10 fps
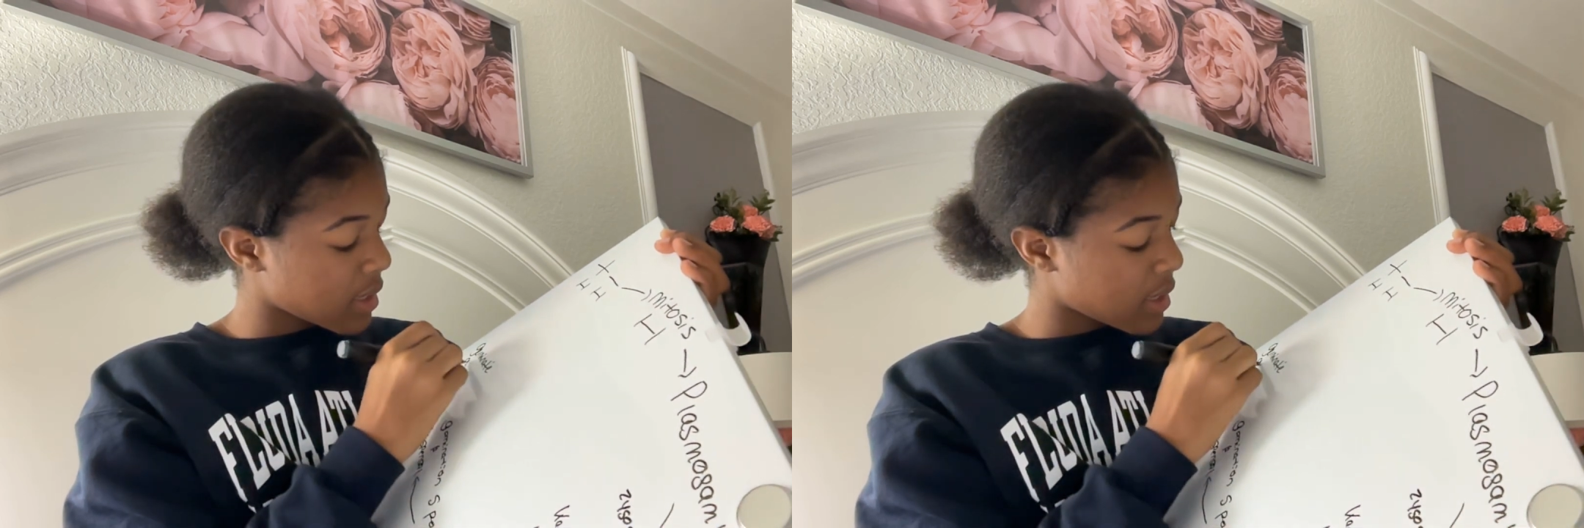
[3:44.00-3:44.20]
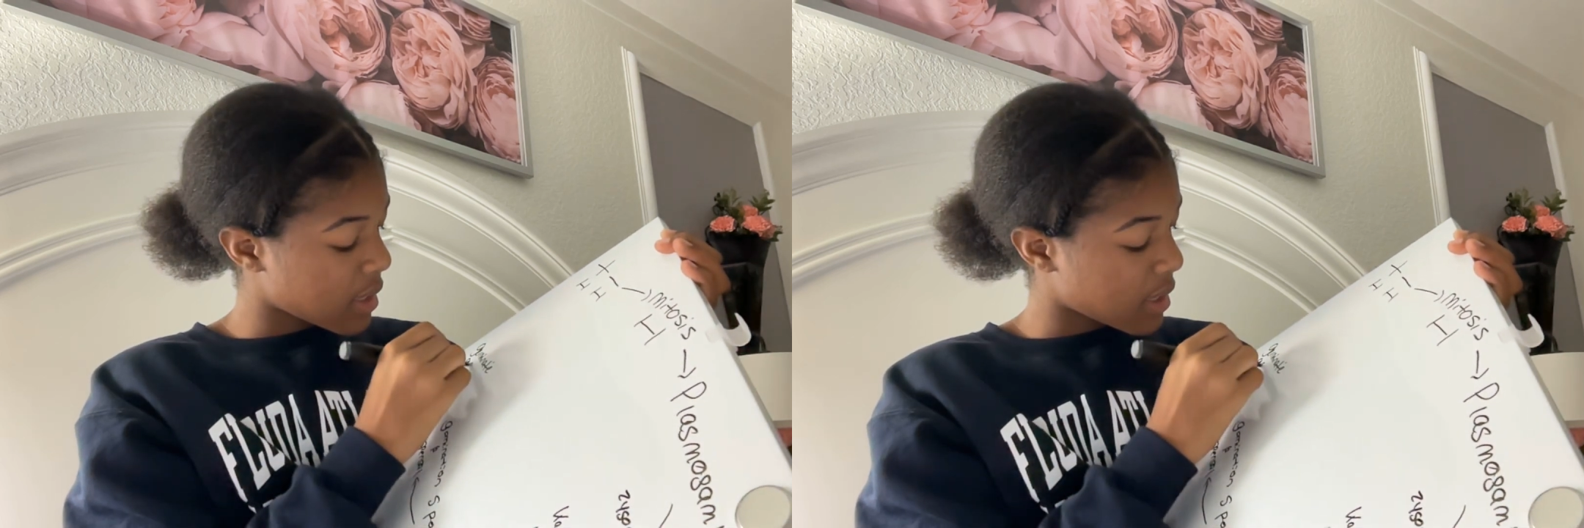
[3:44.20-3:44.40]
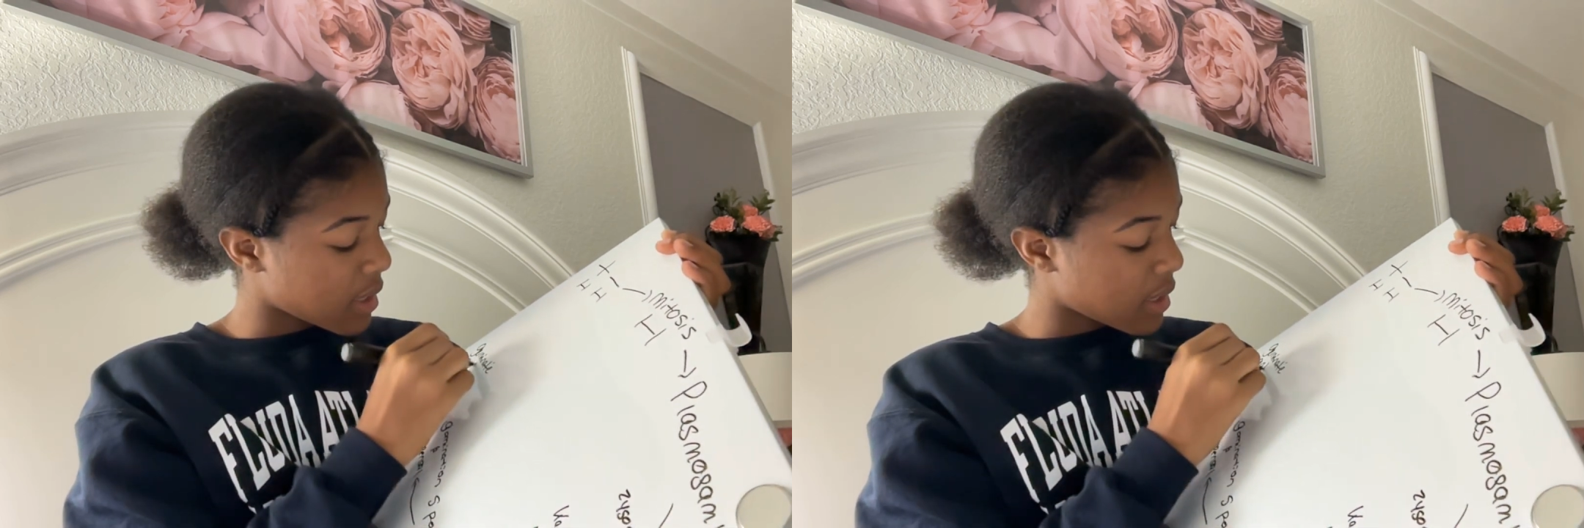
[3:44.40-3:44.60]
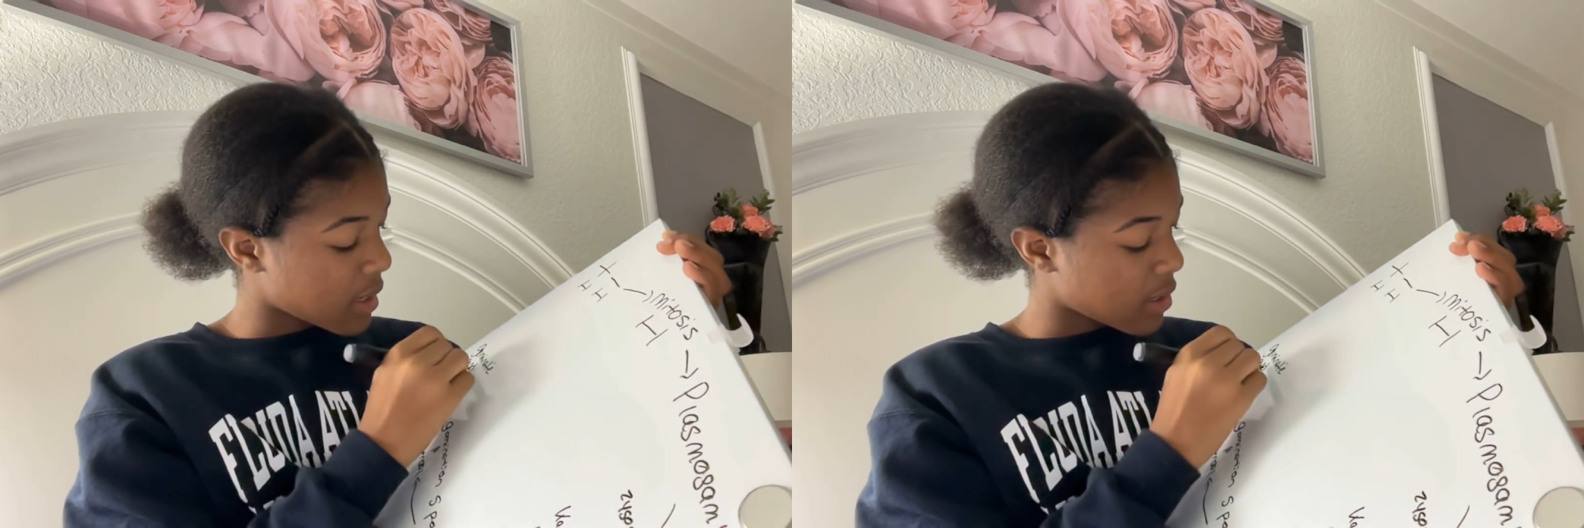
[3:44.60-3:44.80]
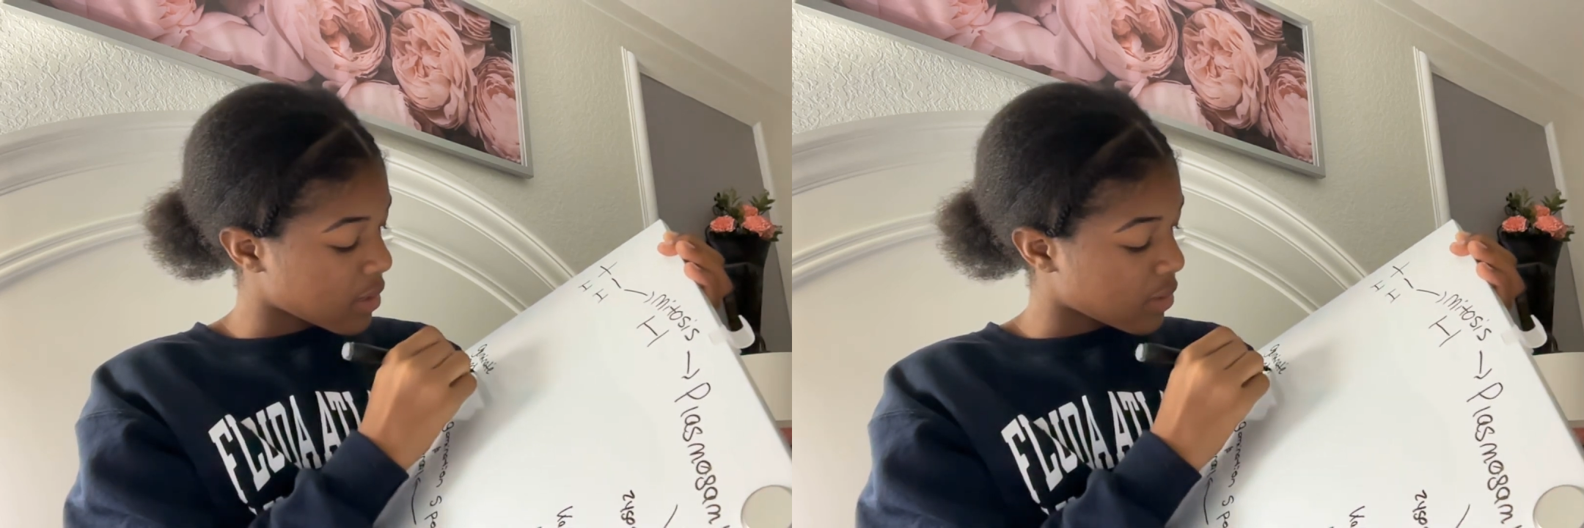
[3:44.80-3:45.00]

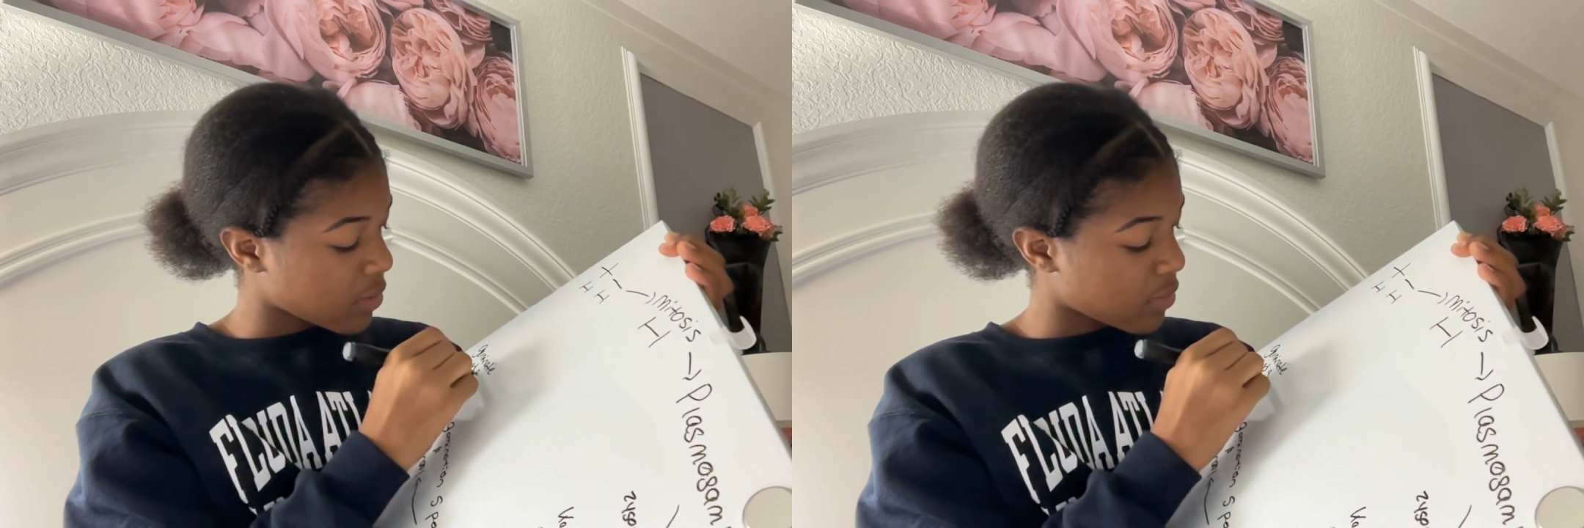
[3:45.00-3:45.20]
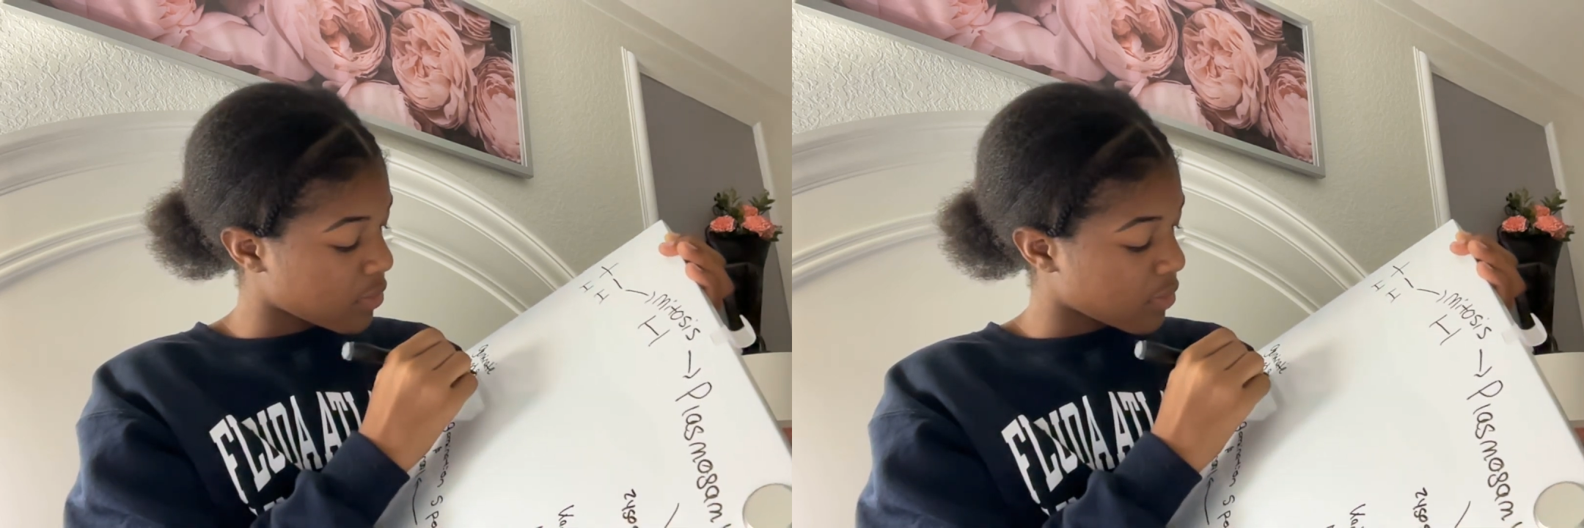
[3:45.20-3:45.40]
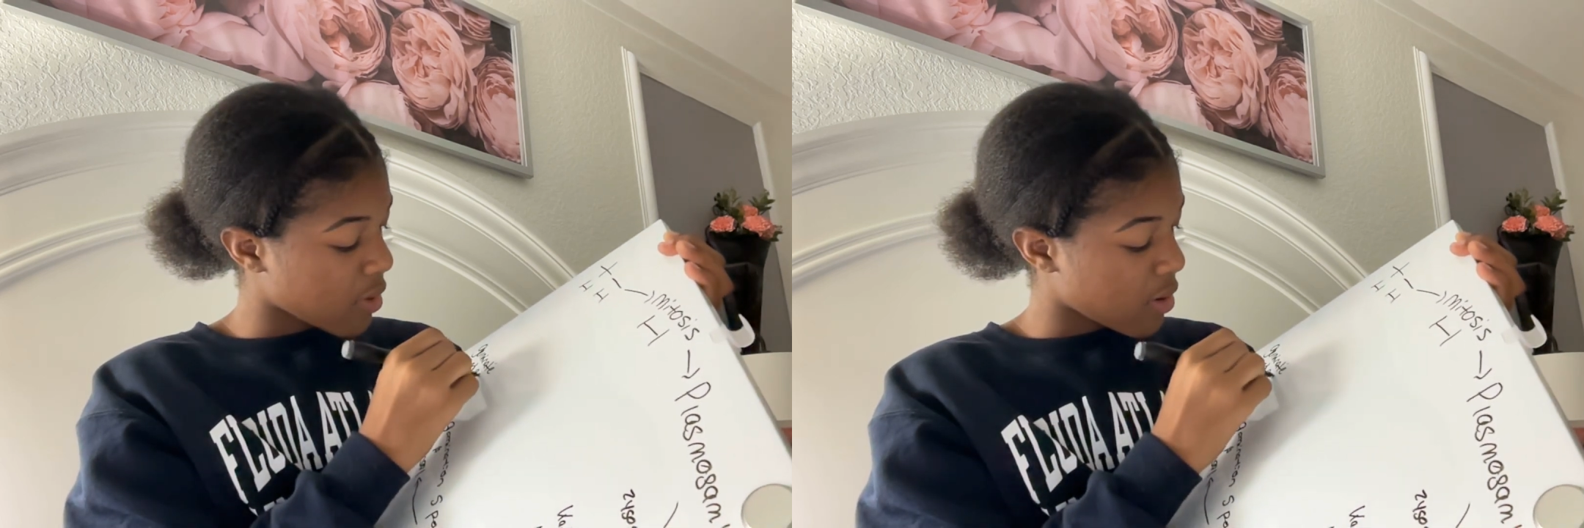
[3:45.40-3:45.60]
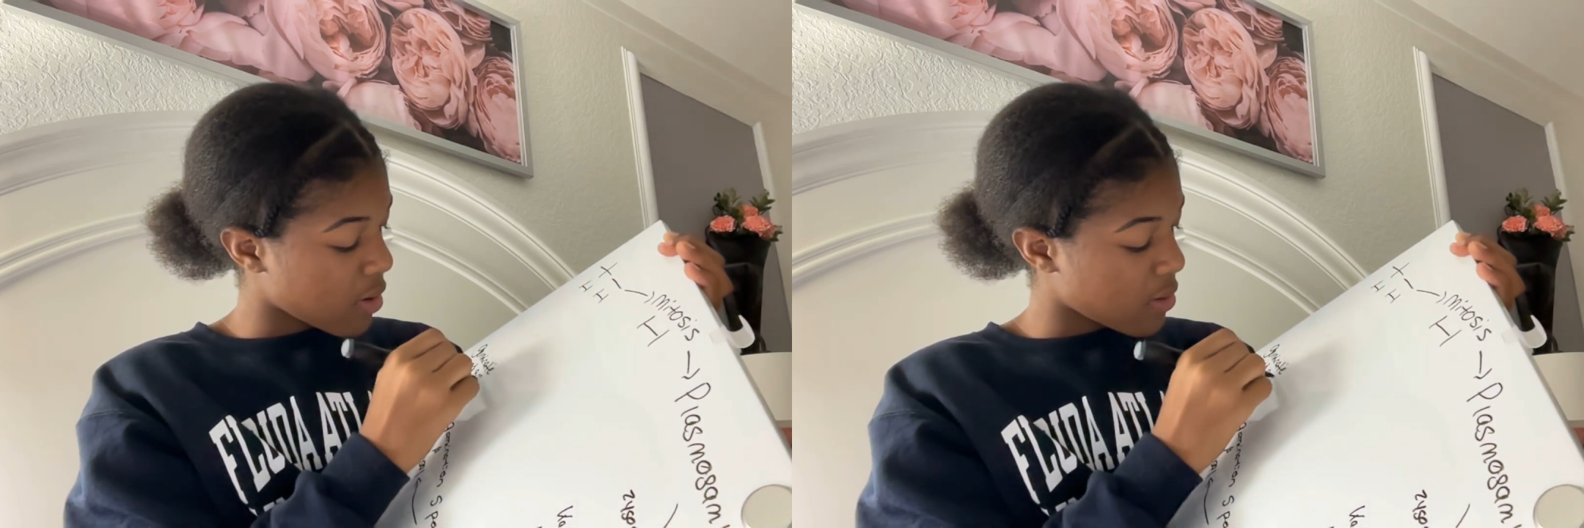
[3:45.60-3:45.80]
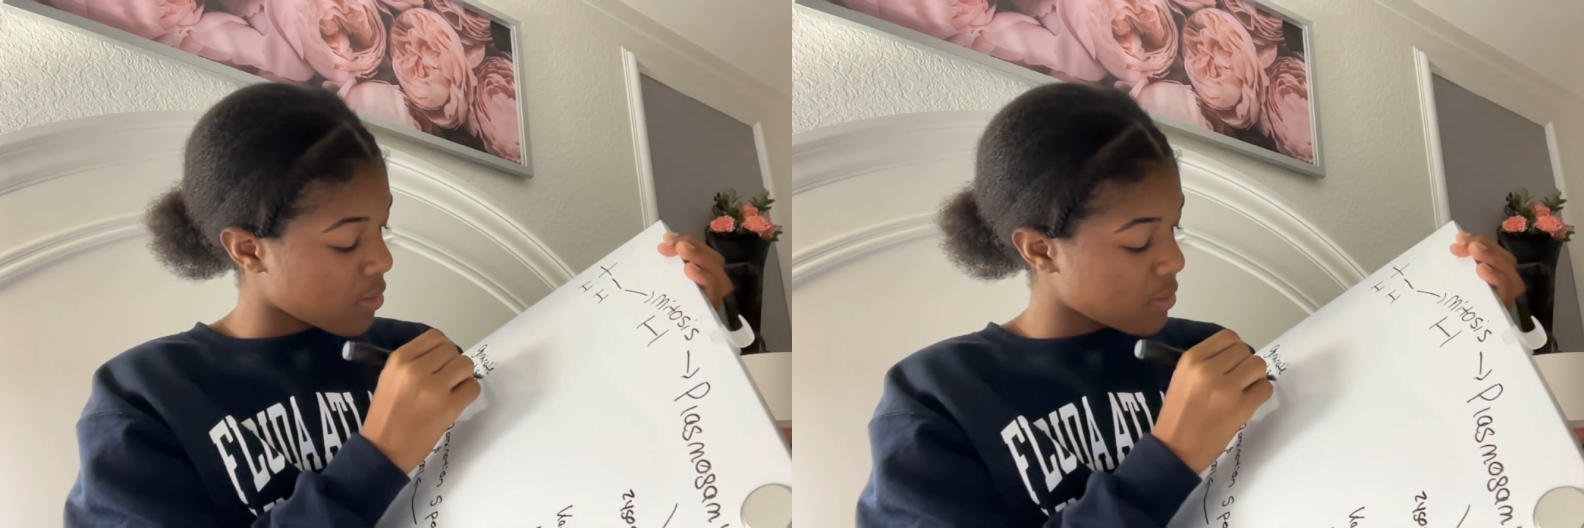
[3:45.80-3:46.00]
and
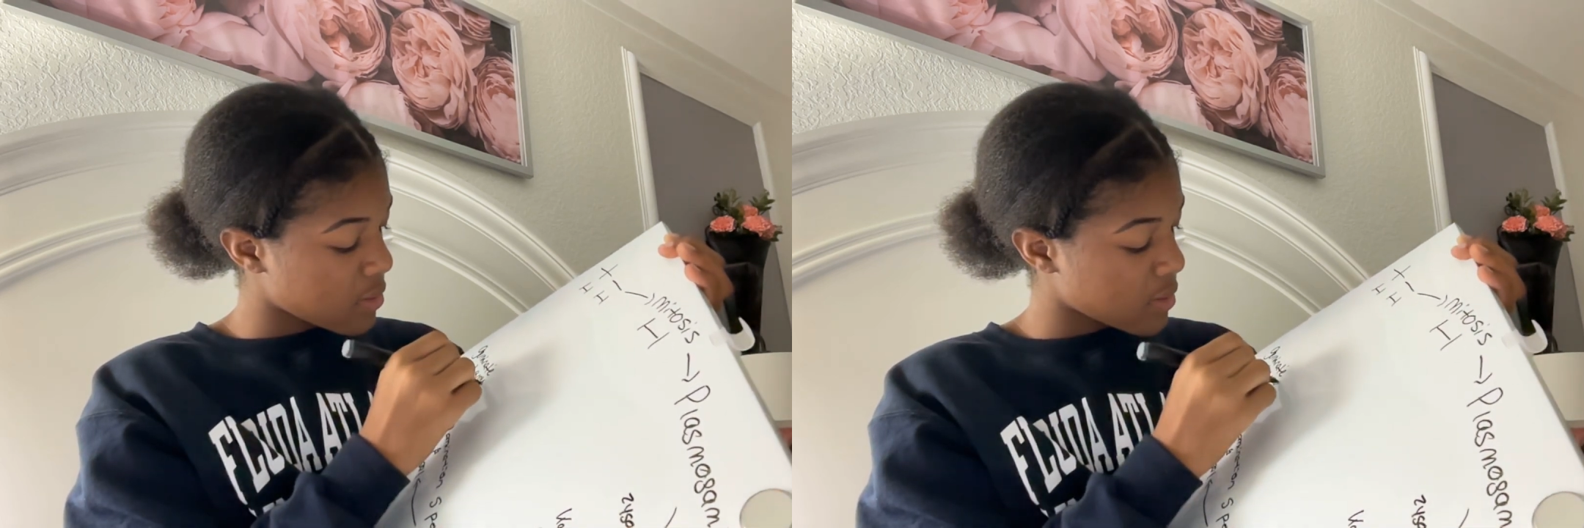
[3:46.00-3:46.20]
grow